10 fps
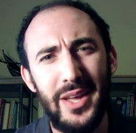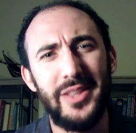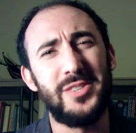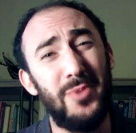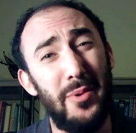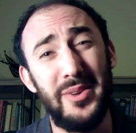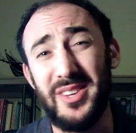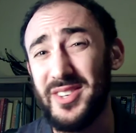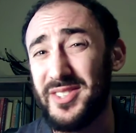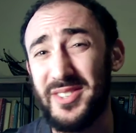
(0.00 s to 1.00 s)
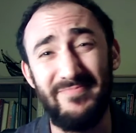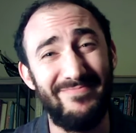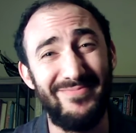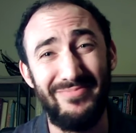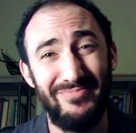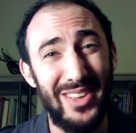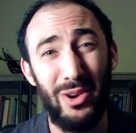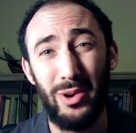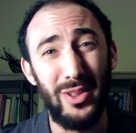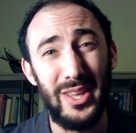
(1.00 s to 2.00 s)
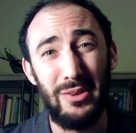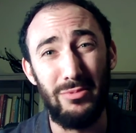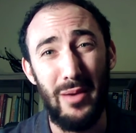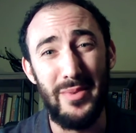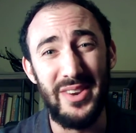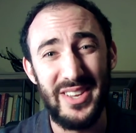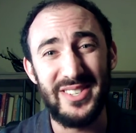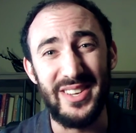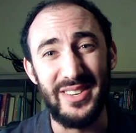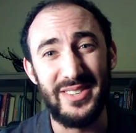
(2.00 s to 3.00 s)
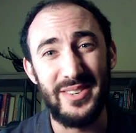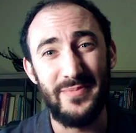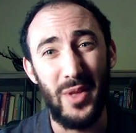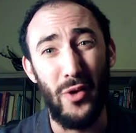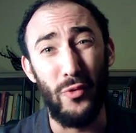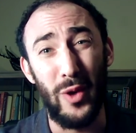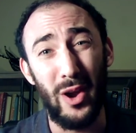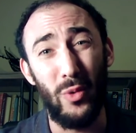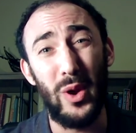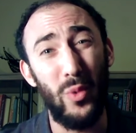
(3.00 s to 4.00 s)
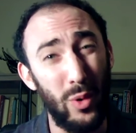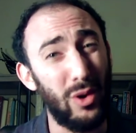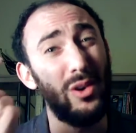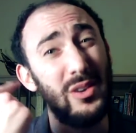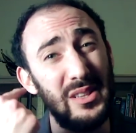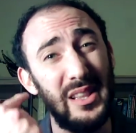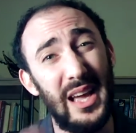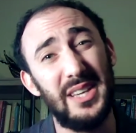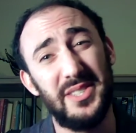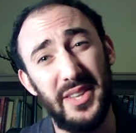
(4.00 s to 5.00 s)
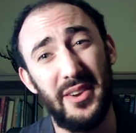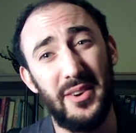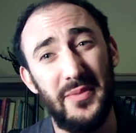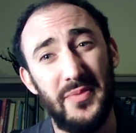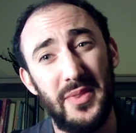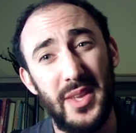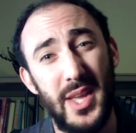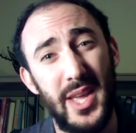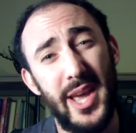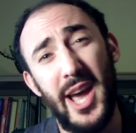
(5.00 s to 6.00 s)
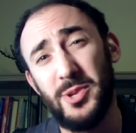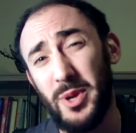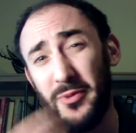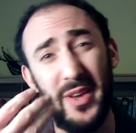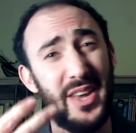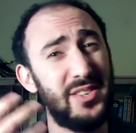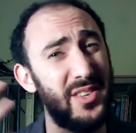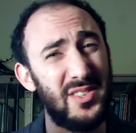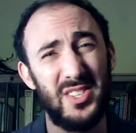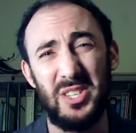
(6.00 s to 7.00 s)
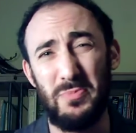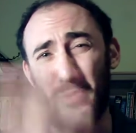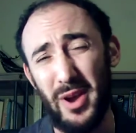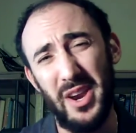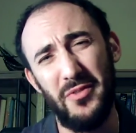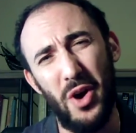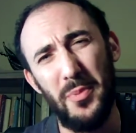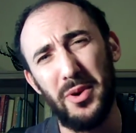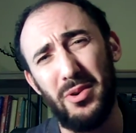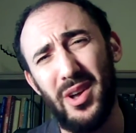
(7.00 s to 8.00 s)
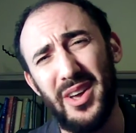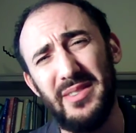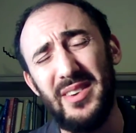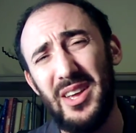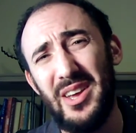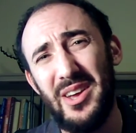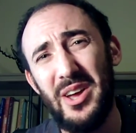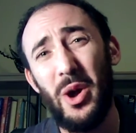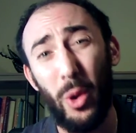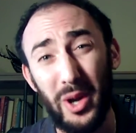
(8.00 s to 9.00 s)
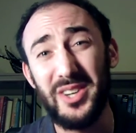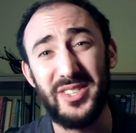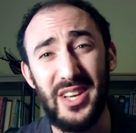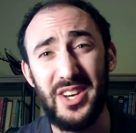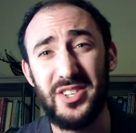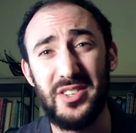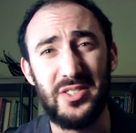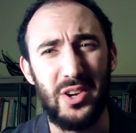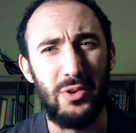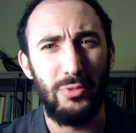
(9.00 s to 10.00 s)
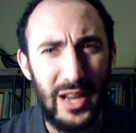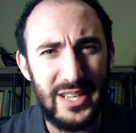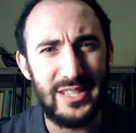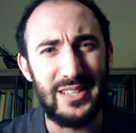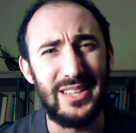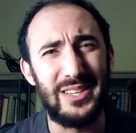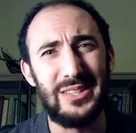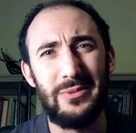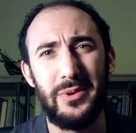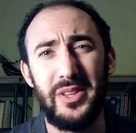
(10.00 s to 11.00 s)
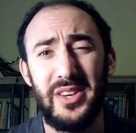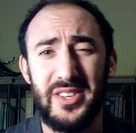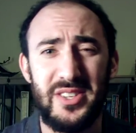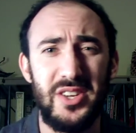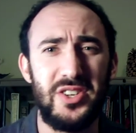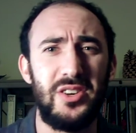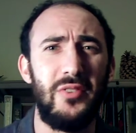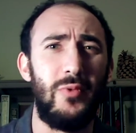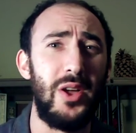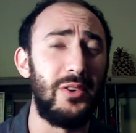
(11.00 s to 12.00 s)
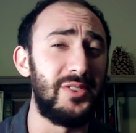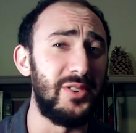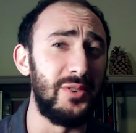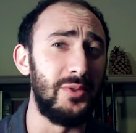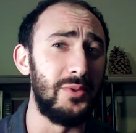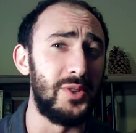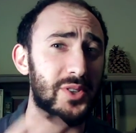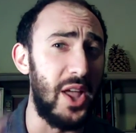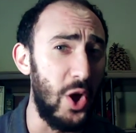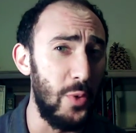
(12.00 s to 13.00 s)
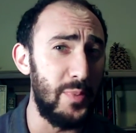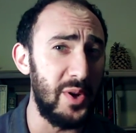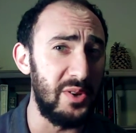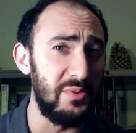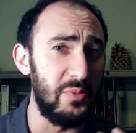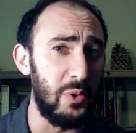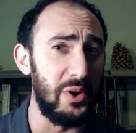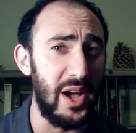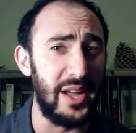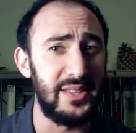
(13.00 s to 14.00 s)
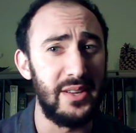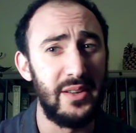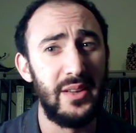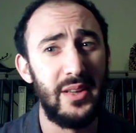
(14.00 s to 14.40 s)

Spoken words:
This moment is eerily reminiscent of where we were last year. As we face the spread of Omicron, organizations are wrestling with the decision of whether to stay open or not.